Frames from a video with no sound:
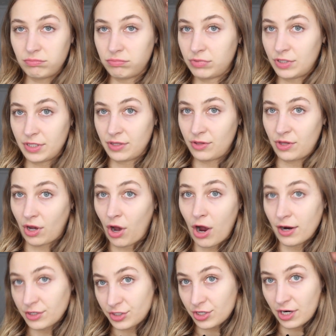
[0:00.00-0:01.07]
the
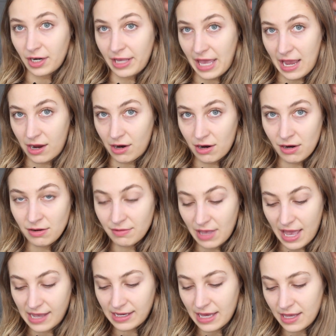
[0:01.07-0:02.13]
Karstark heir,
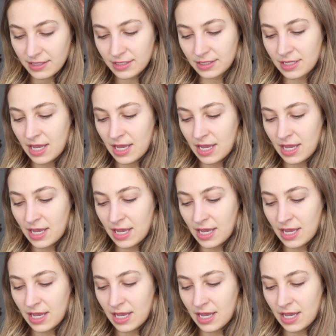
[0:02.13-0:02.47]
I guess.